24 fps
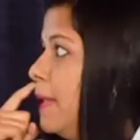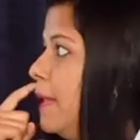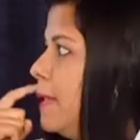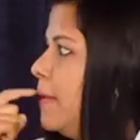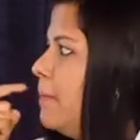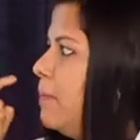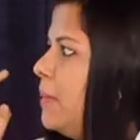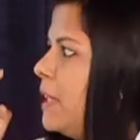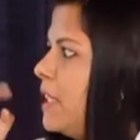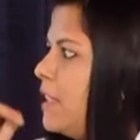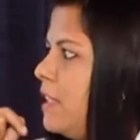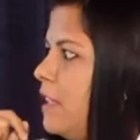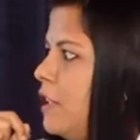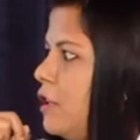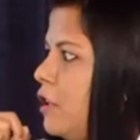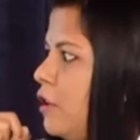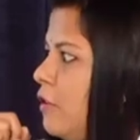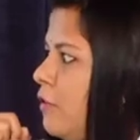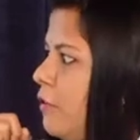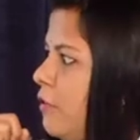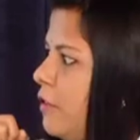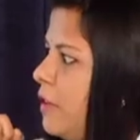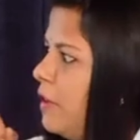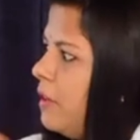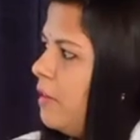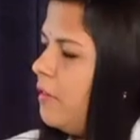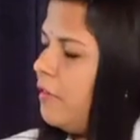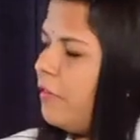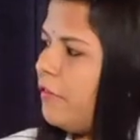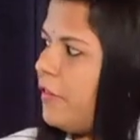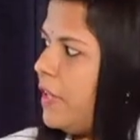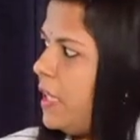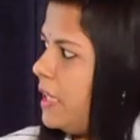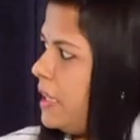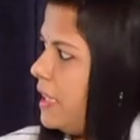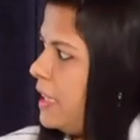because of
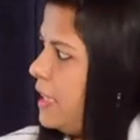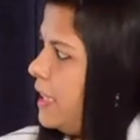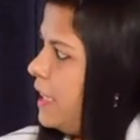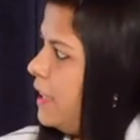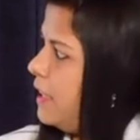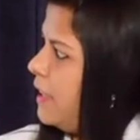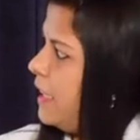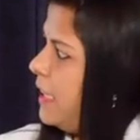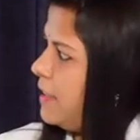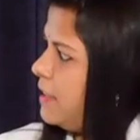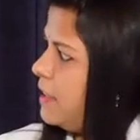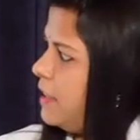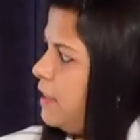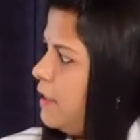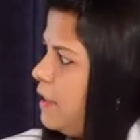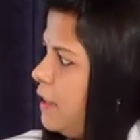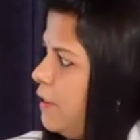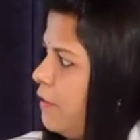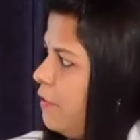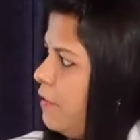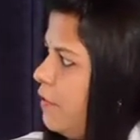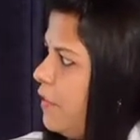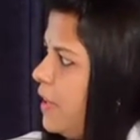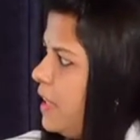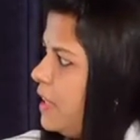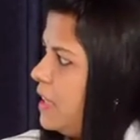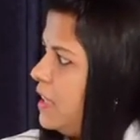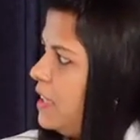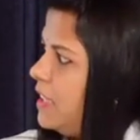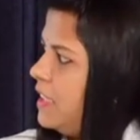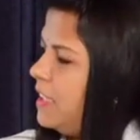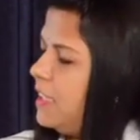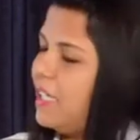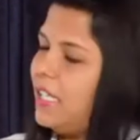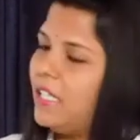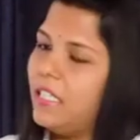fasting, excessive
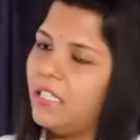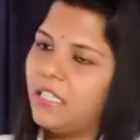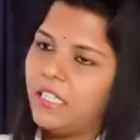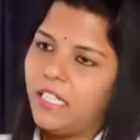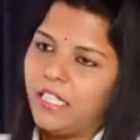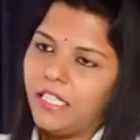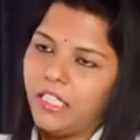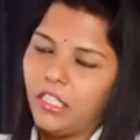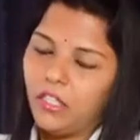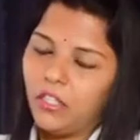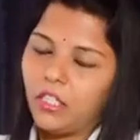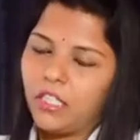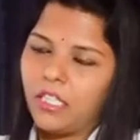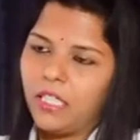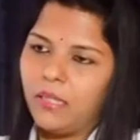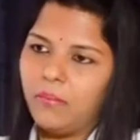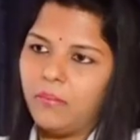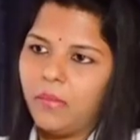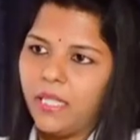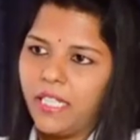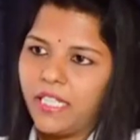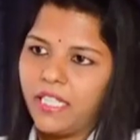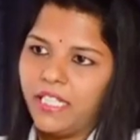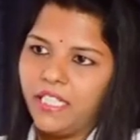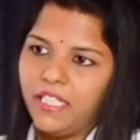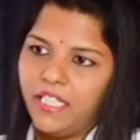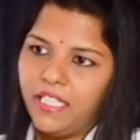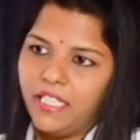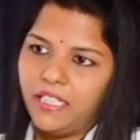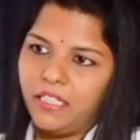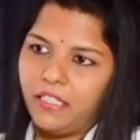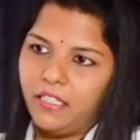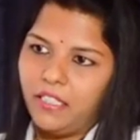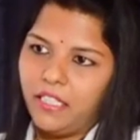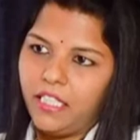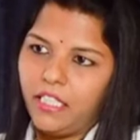fasting, and then you'll come back and eat
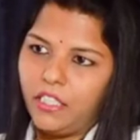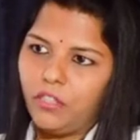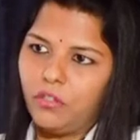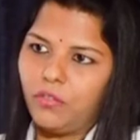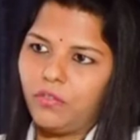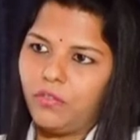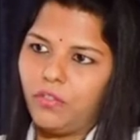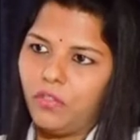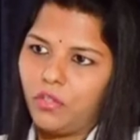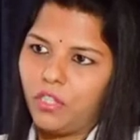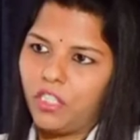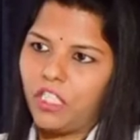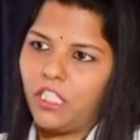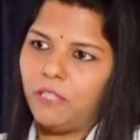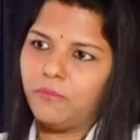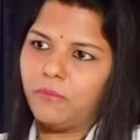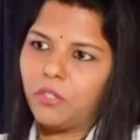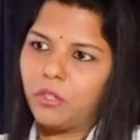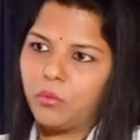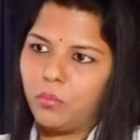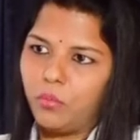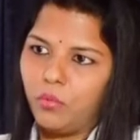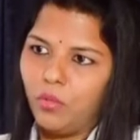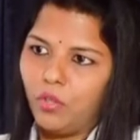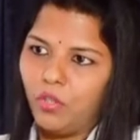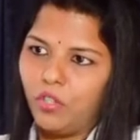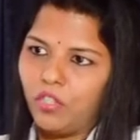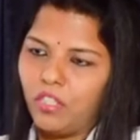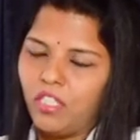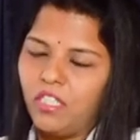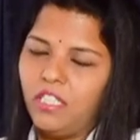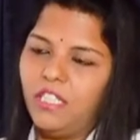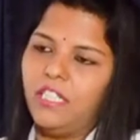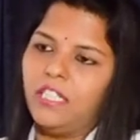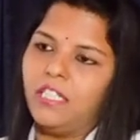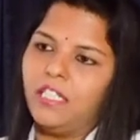3 to 4 times more
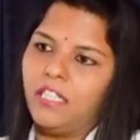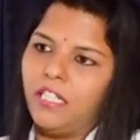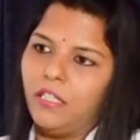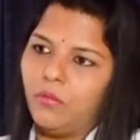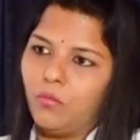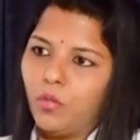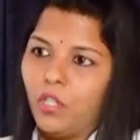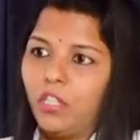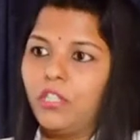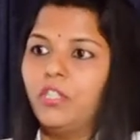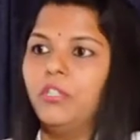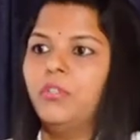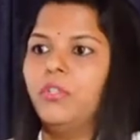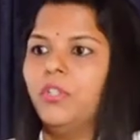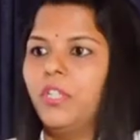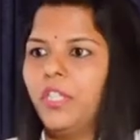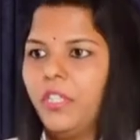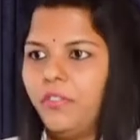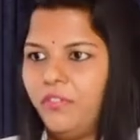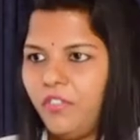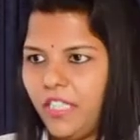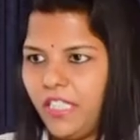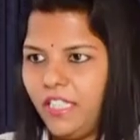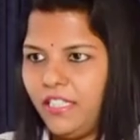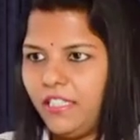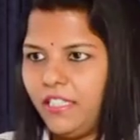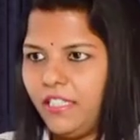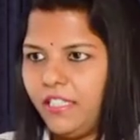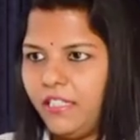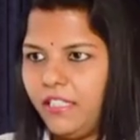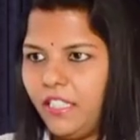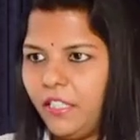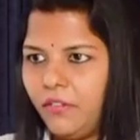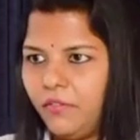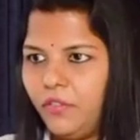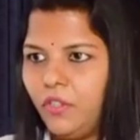than what you would have eaten
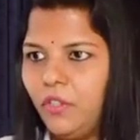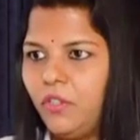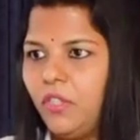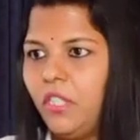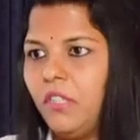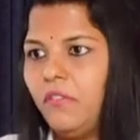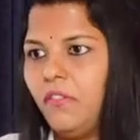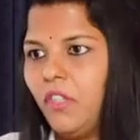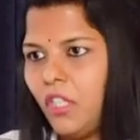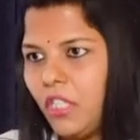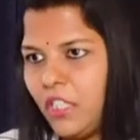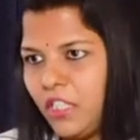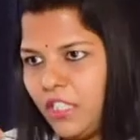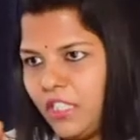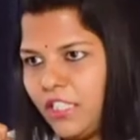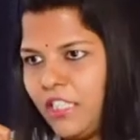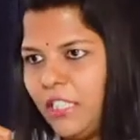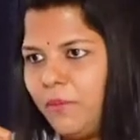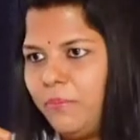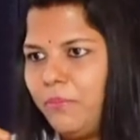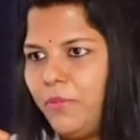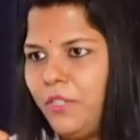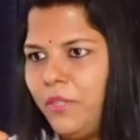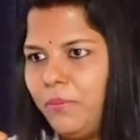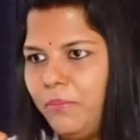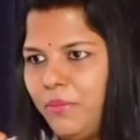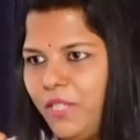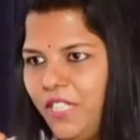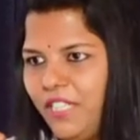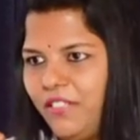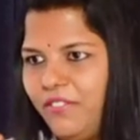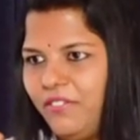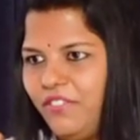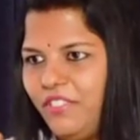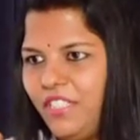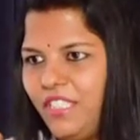if you would have not skipped the
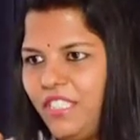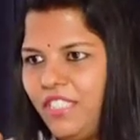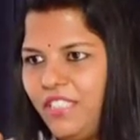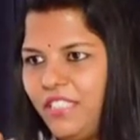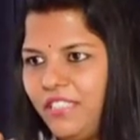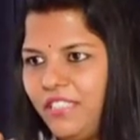breakfast.